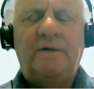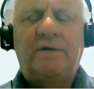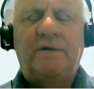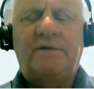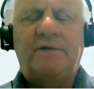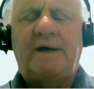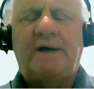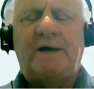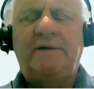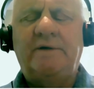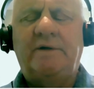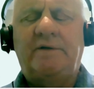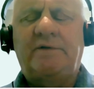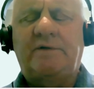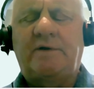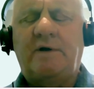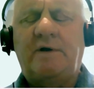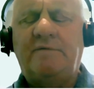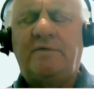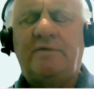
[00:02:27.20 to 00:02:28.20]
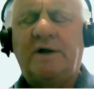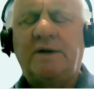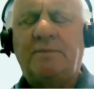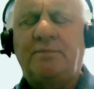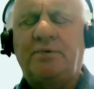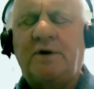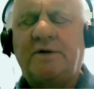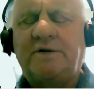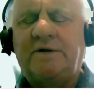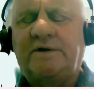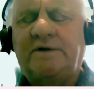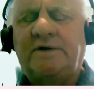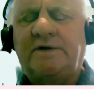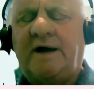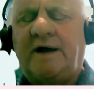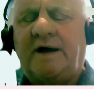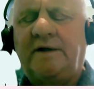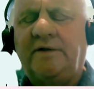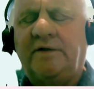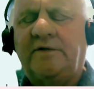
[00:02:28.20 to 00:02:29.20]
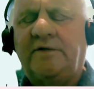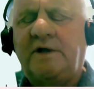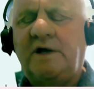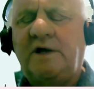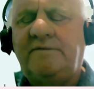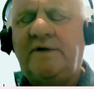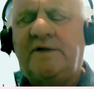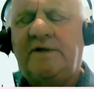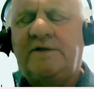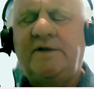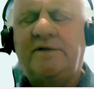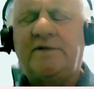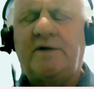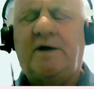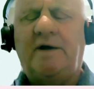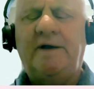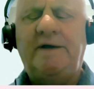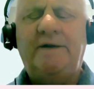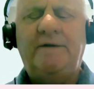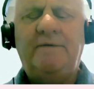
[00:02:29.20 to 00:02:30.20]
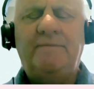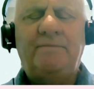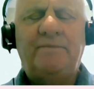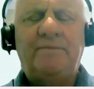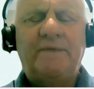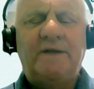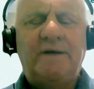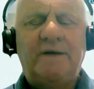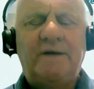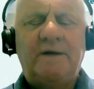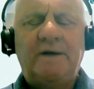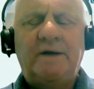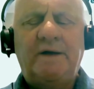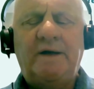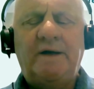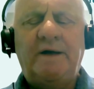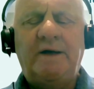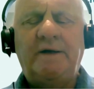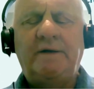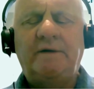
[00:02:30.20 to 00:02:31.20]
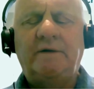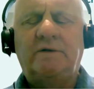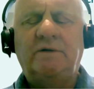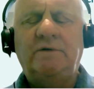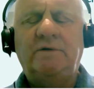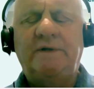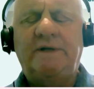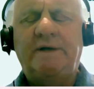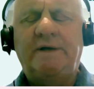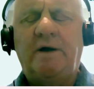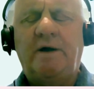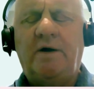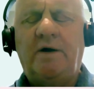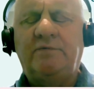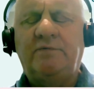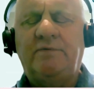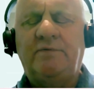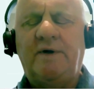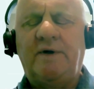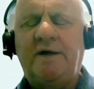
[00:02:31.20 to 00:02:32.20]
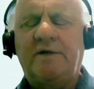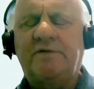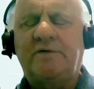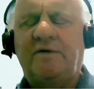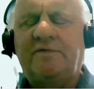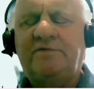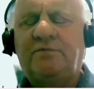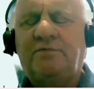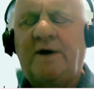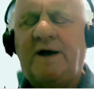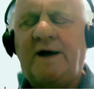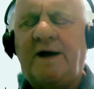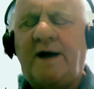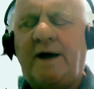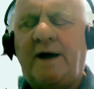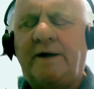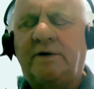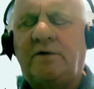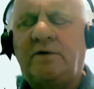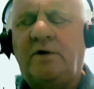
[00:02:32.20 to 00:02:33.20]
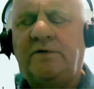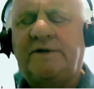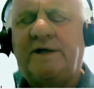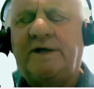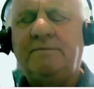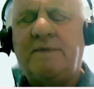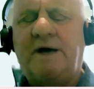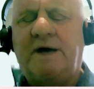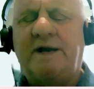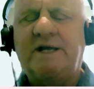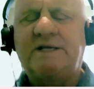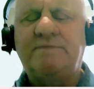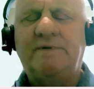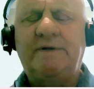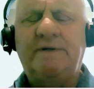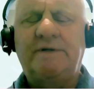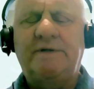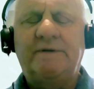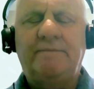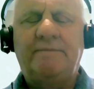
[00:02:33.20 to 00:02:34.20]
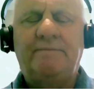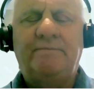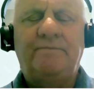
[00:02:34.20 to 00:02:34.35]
standards covering product and service design, including hardware, software, and content management,